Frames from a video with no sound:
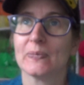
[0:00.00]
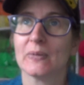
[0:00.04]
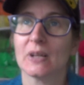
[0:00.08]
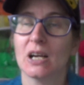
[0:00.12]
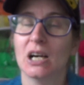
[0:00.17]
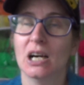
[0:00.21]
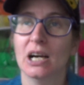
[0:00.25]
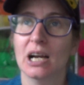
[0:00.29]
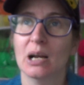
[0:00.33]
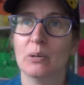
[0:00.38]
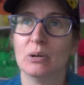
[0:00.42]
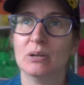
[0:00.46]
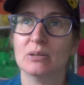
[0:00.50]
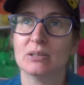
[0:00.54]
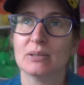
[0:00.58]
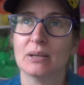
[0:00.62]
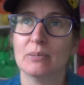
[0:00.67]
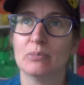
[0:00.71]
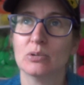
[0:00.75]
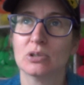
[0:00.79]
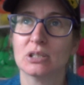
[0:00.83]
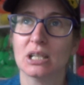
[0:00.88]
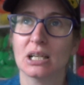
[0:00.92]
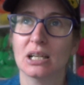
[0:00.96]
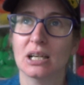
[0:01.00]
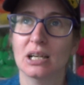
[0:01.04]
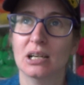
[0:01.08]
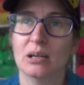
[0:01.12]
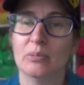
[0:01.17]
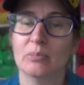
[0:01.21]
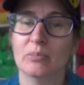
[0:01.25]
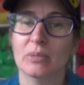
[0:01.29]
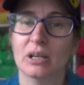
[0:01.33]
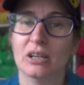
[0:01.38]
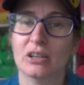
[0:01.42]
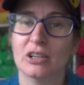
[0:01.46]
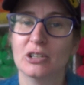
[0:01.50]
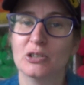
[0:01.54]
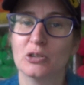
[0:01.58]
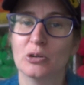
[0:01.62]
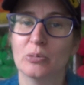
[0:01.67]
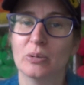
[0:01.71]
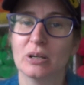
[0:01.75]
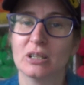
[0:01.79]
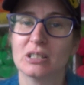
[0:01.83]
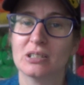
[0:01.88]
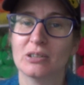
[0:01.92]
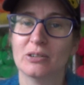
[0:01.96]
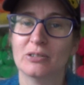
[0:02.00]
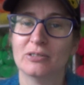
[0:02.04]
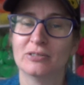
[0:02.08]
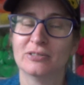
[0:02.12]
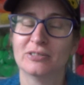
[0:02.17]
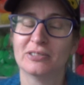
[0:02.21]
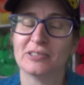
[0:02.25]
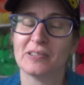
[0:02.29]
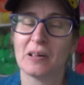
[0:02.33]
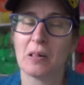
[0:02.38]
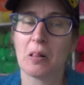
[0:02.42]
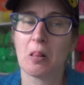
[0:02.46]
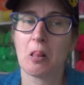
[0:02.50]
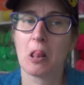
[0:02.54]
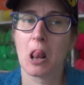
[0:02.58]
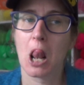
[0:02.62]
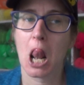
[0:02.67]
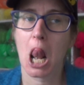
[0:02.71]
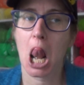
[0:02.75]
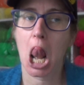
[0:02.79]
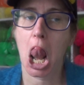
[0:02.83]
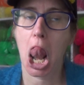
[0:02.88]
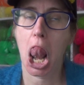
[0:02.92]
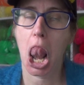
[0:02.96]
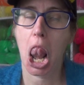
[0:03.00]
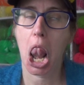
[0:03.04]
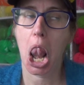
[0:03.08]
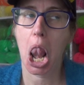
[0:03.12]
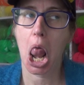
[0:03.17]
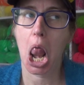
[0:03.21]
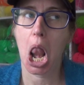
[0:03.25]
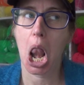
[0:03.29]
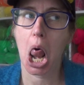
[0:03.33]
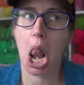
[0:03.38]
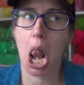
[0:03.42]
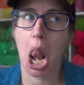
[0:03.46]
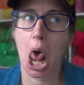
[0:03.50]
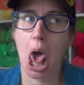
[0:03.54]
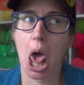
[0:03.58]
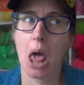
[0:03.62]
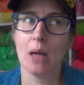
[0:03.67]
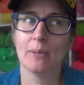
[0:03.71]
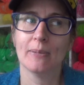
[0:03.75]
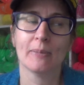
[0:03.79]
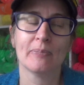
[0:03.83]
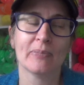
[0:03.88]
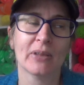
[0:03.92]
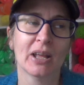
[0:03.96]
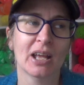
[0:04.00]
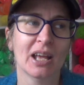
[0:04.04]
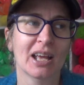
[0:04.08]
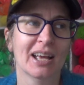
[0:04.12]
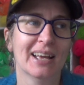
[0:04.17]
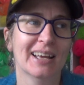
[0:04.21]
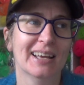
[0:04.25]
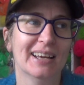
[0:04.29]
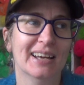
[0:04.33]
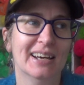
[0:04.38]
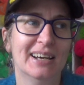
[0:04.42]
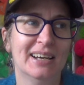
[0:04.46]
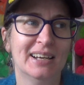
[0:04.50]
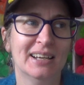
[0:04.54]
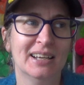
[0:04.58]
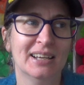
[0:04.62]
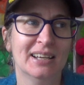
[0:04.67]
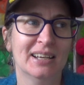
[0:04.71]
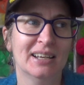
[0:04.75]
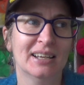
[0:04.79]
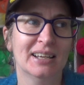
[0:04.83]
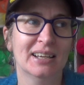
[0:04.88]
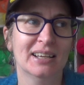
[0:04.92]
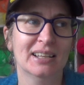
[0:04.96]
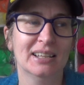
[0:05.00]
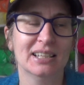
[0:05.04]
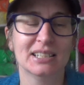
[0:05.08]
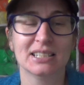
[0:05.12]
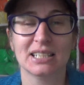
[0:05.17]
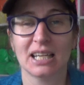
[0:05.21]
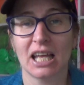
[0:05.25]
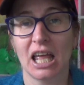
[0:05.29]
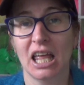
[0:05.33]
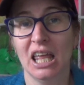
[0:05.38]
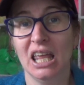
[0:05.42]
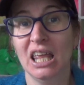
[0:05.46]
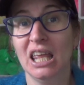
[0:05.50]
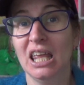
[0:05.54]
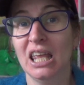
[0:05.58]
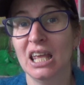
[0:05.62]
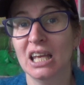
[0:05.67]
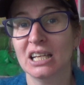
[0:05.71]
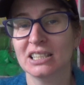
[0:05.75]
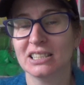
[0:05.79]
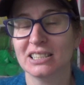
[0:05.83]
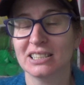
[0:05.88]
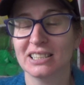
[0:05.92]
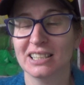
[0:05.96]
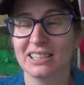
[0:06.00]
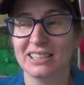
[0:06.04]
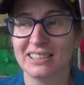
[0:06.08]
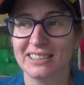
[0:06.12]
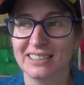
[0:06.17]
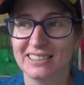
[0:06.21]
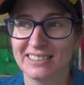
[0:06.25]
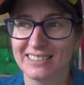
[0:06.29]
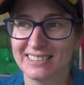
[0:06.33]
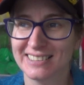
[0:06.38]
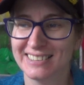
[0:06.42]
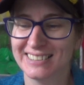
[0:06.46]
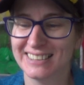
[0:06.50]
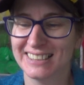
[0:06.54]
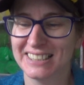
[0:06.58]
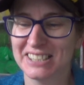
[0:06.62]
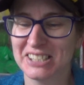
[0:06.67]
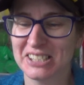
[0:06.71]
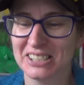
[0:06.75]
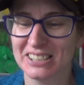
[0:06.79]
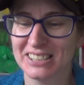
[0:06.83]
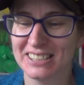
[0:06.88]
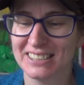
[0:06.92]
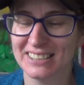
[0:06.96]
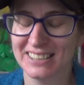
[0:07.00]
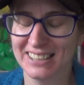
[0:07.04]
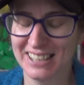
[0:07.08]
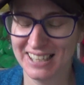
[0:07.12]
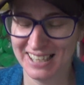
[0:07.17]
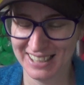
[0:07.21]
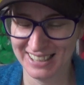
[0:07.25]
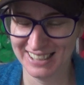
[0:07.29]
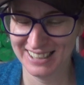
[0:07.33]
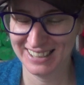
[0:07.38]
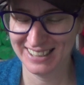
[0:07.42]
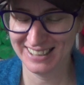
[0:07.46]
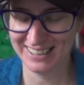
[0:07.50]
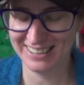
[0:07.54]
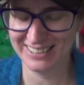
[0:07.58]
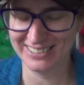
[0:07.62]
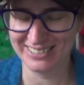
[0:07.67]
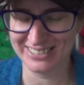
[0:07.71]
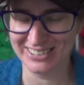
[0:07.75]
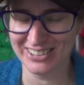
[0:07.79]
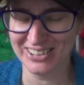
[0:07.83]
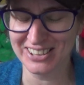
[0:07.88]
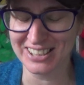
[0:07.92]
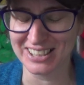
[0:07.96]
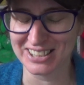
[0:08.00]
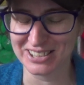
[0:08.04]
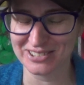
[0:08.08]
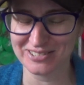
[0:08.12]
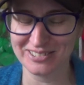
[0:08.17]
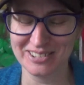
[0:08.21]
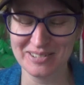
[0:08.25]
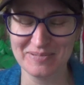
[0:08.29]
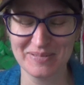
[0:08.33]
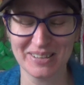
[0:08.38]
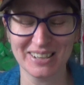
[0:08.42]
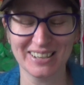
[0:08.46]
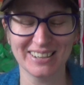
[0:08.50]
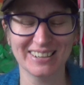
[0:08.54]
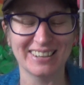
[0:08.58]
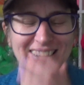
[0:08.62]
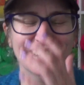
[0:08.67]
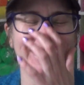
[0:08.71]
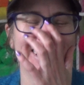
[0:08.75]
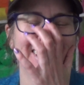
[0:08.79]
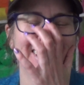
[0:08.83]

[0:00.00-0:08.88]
hate when people say and I do it myself. La la la. Let's say instead. Oh God, it's really bad.